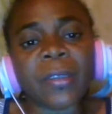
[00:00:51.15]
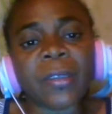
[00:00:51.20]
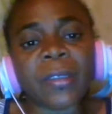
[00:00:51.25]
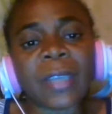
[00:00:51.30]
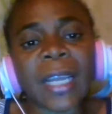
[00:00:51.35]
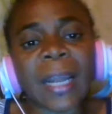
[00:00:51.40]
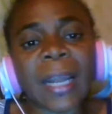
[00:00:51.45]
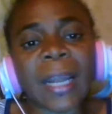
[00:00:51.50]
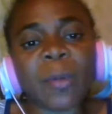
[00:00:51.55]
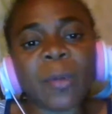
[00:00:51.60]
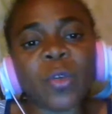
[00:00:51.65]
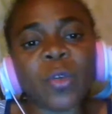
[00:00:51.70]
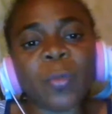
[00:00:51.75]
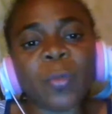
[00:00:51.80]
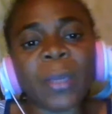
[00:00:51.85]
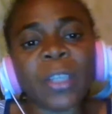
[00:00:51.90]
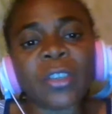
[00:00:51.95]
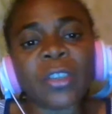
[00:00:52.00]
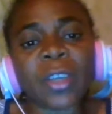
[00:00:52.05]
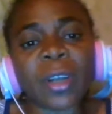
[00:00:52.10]
and I'm going to
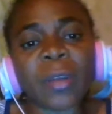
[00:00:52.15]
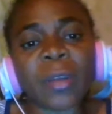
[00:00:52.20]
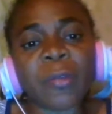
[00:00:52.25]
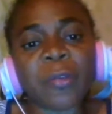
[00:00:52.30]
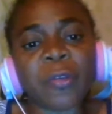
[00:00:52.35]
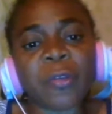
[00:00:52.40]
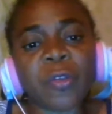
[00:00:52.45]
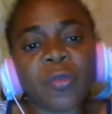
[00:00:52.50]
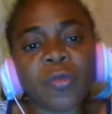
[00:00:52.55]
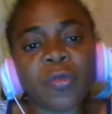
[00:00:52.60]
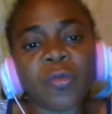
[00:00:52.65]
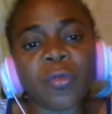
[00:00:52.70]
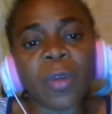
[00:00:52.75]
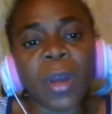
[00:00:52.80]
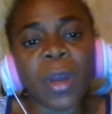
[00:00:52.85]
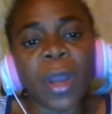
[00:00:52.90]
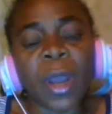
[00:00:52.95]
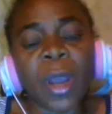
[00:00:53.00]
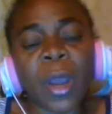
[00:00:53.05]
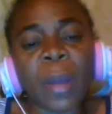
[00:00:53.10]
mention a few
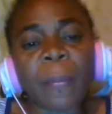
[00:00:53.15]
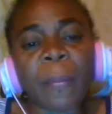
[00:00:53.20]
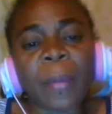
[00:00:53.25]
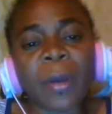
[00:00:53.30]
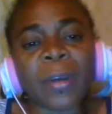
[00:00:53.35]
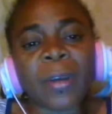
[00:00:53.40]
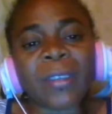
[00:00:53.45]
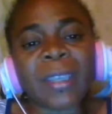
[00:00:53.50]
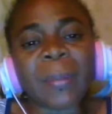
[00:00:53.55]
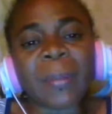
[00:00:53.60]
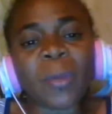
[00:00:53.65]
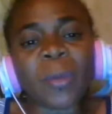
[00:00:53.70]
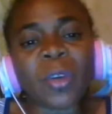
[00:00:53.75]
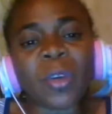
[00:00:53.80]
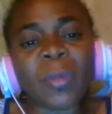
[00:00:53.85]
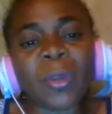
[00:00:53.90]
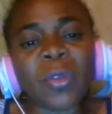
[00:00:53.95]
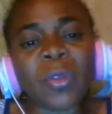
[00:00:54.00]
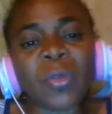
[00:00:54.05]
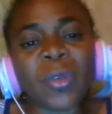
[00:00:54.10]
because I'm going to
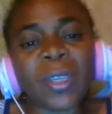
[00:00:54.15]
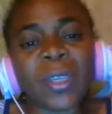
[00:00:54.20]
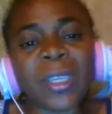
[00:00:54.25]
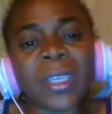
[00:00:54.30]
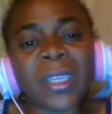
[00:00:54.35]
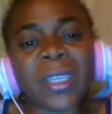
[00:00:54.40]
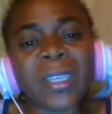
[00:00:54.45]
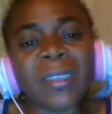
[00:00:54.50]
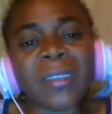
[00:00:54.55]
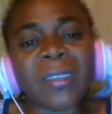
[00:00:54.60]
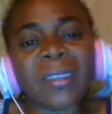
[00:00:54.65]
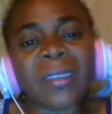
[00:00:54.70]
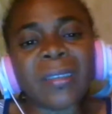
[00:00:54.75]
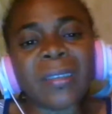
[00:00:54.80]
be doing this